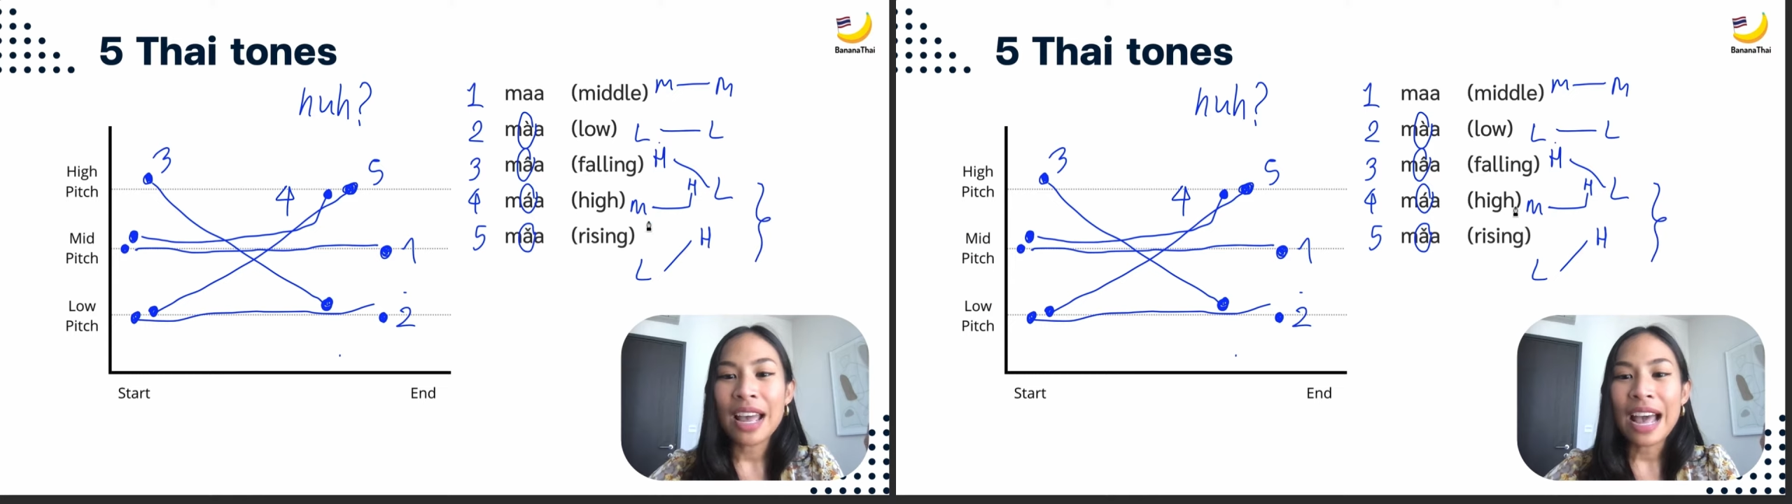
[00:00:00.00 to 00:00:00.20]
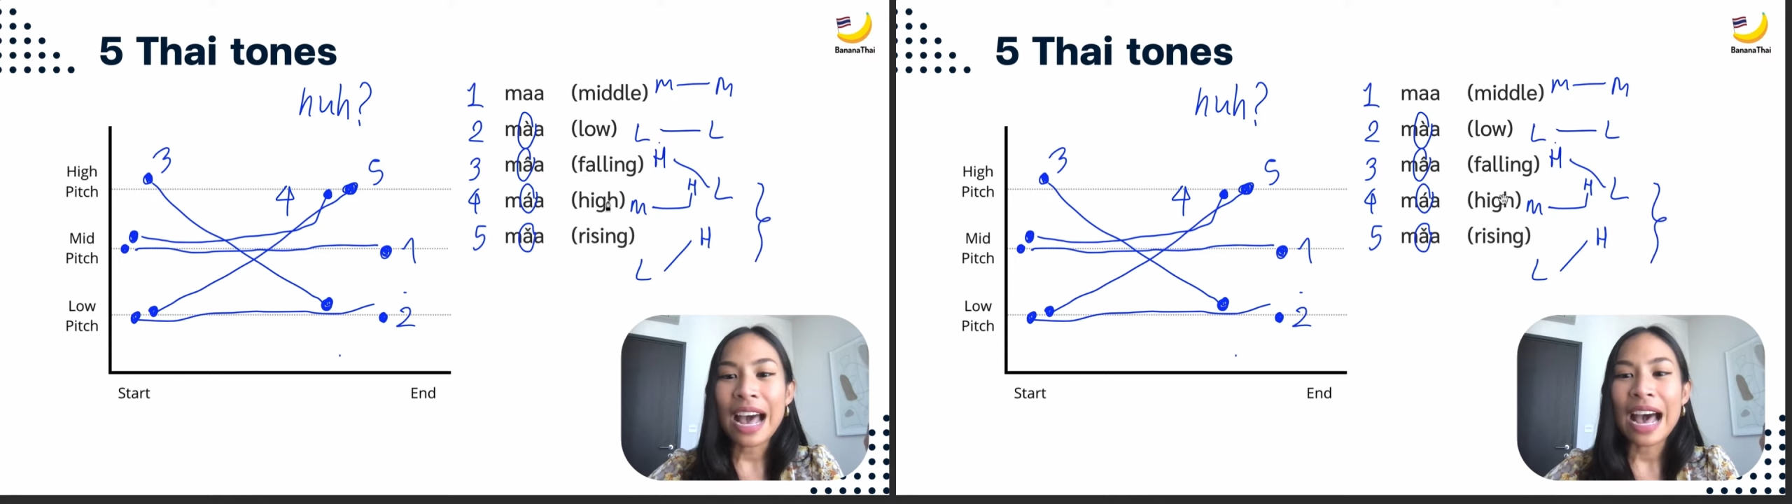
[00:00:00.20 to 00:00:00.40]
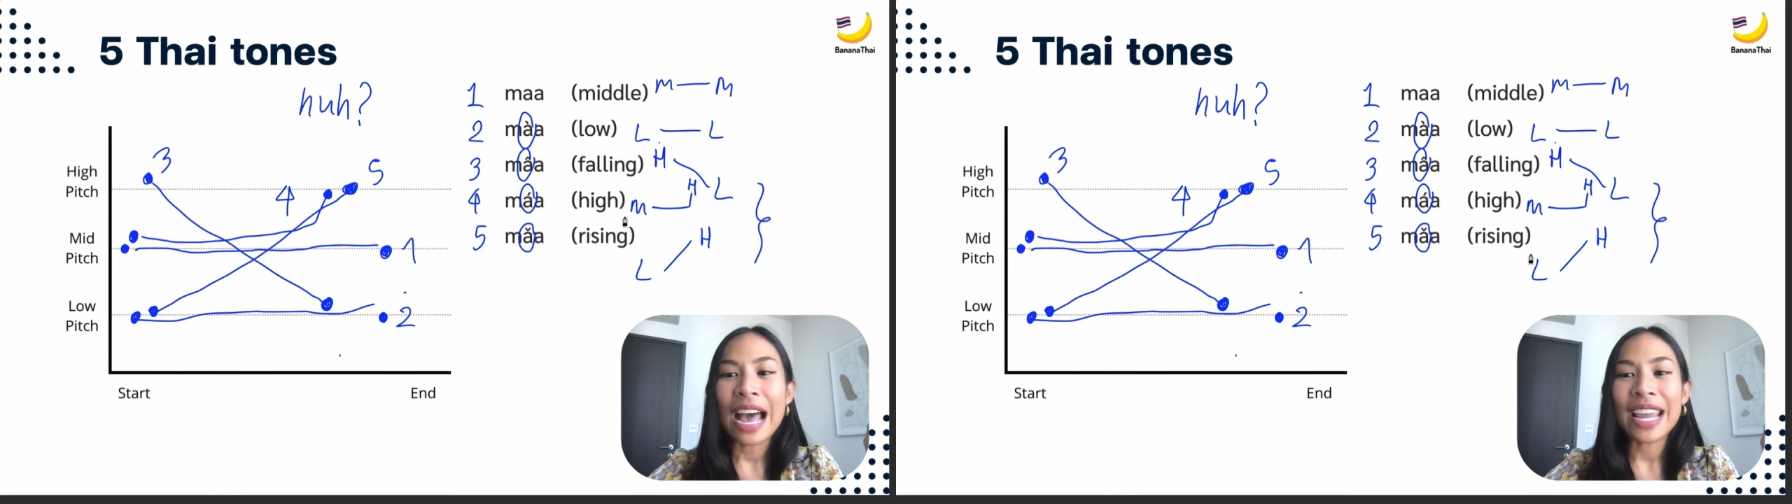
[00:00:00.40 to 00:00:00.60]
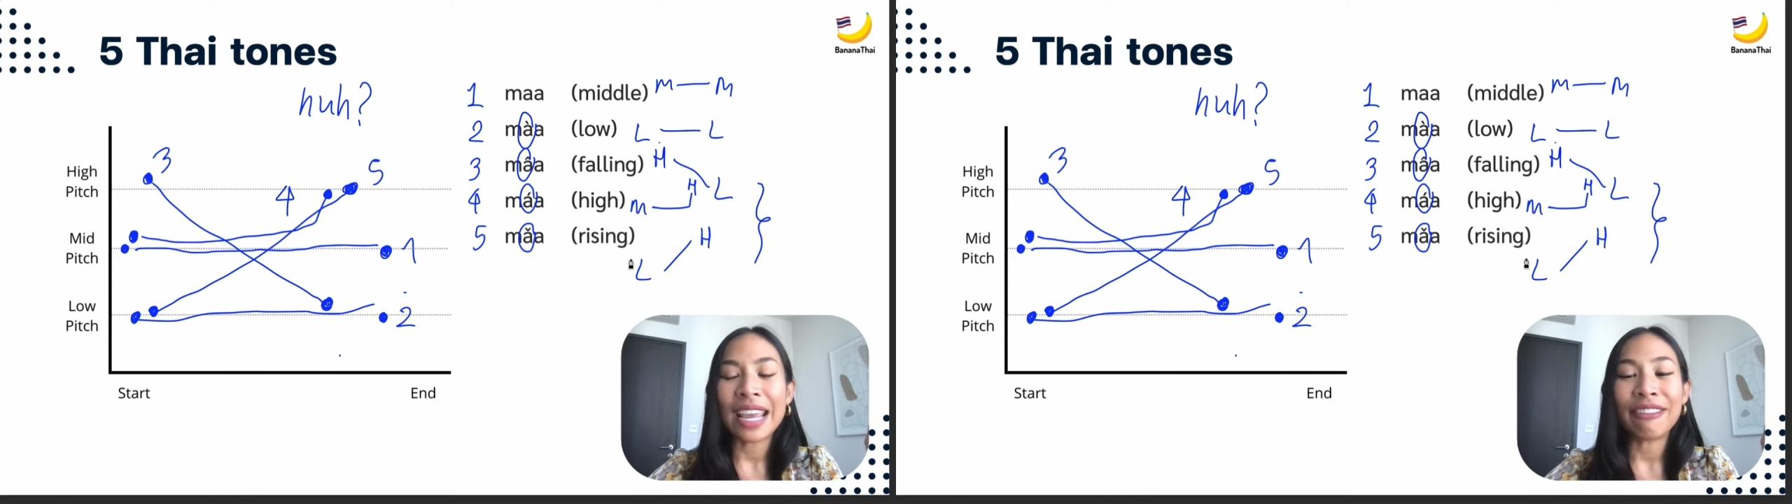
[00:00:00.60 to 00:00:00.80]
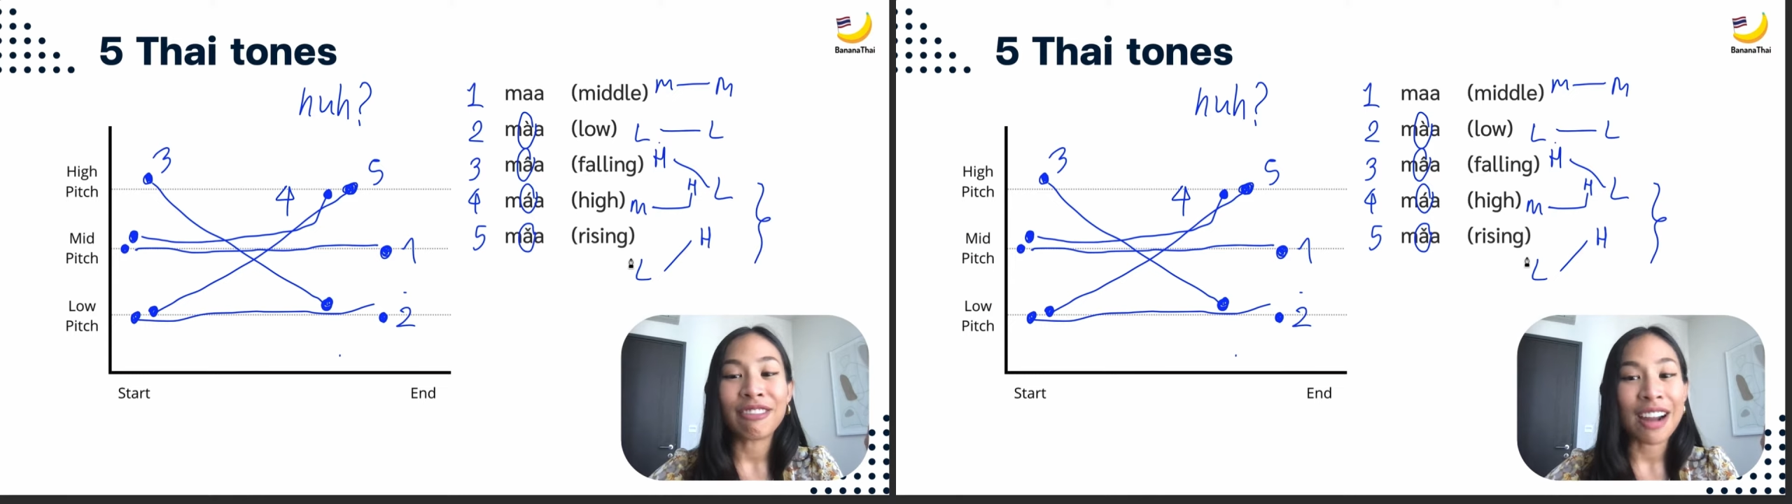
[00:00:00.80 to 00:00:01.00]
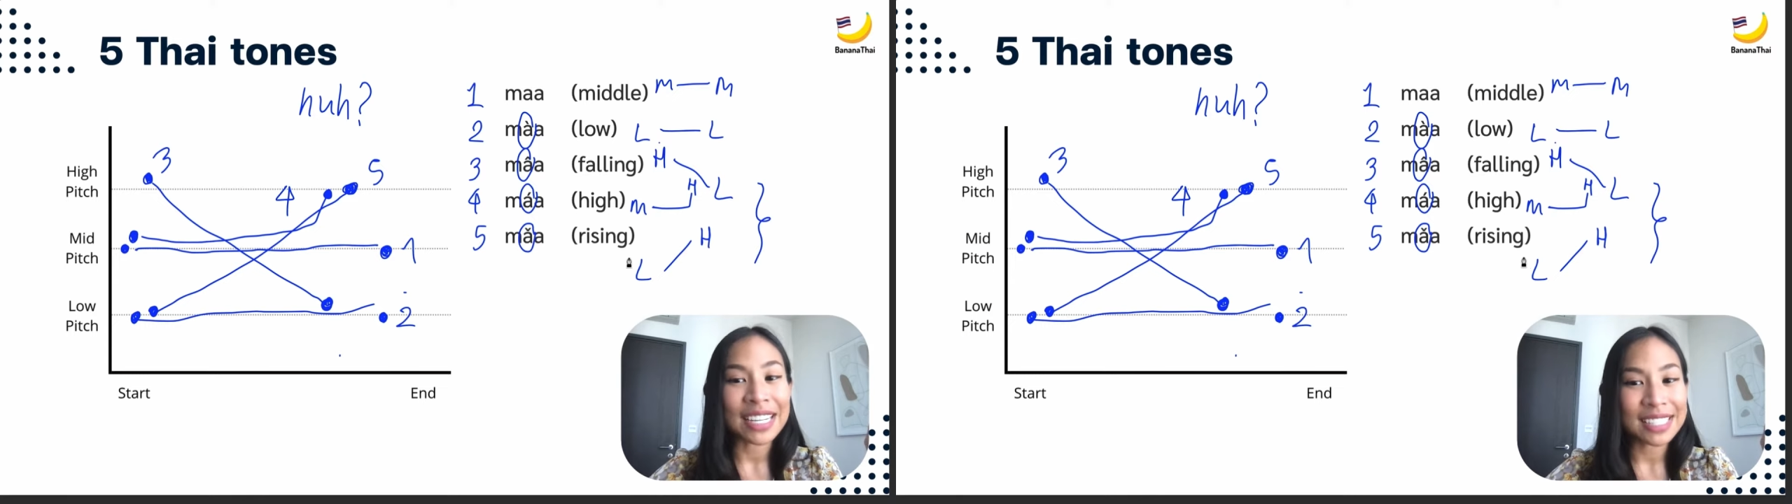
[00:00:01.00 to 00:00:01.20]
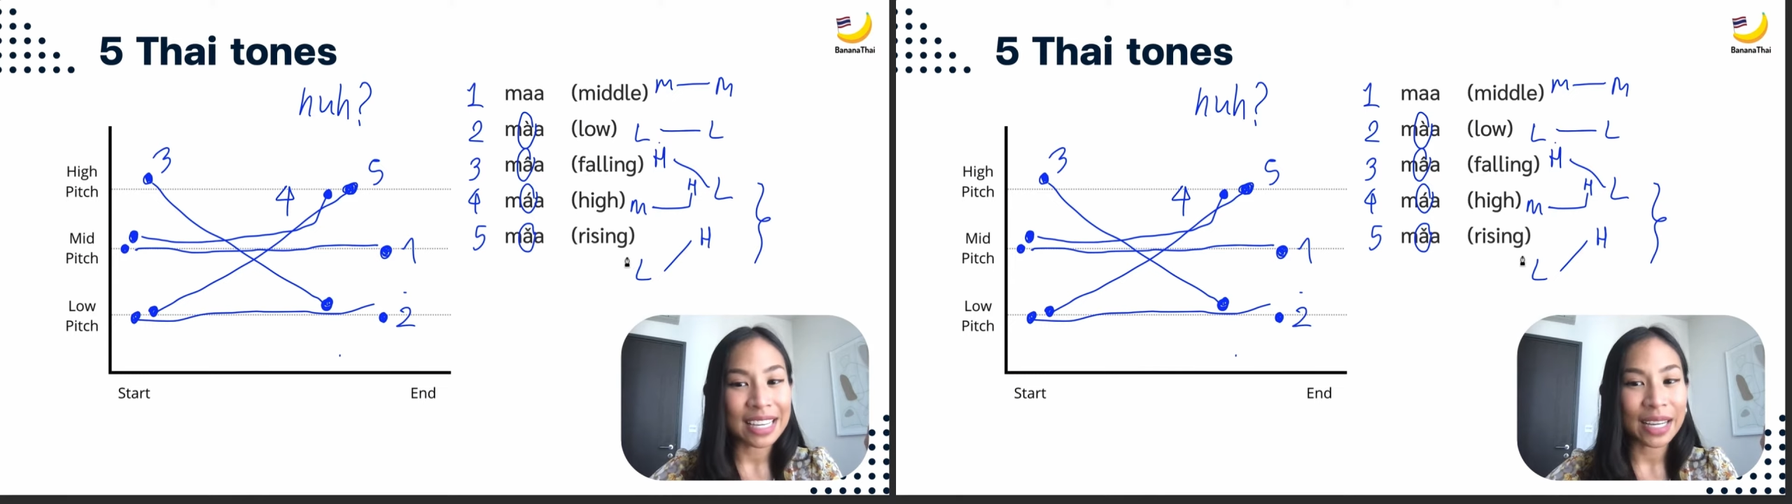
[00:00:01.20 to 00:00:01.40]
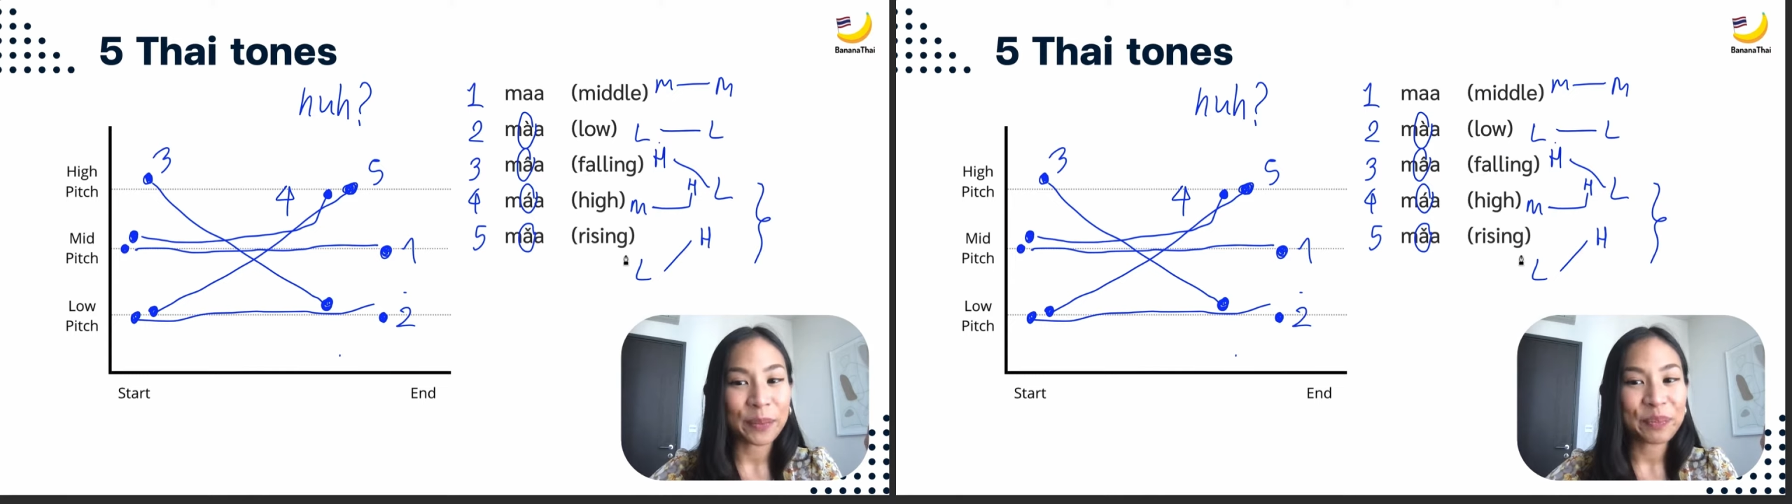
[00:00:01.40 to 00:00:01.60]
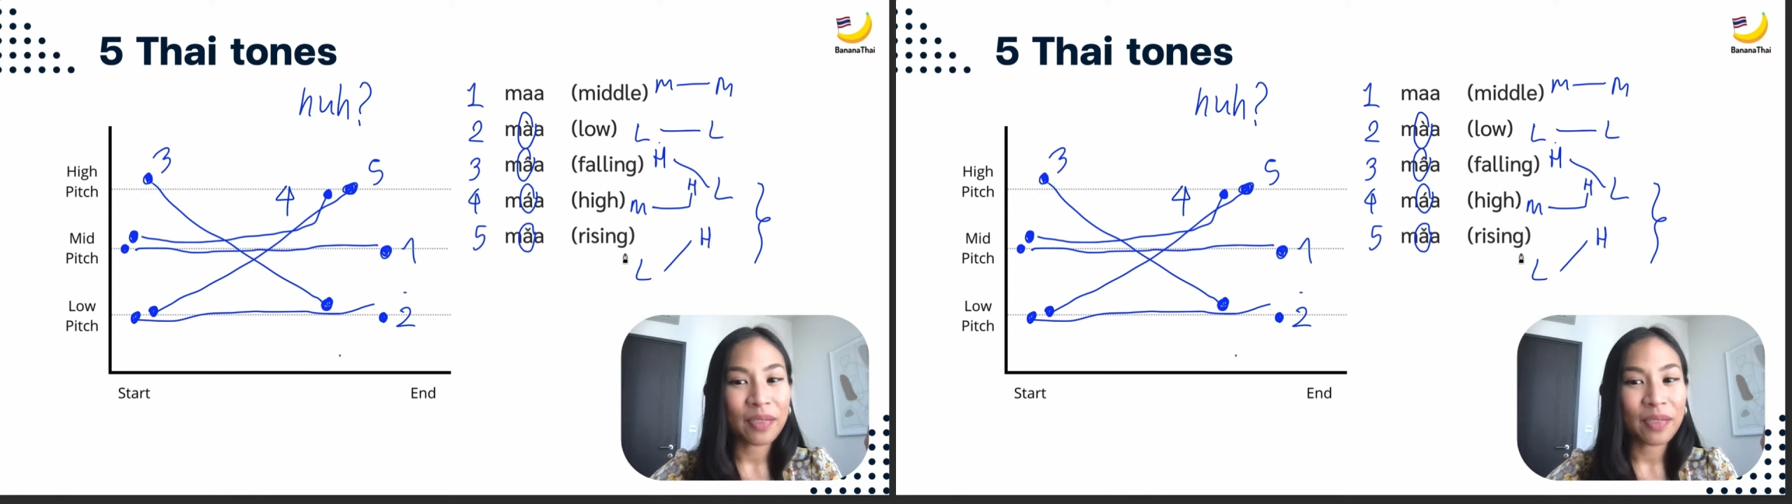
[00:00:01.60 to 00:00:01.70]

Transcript: high and rising.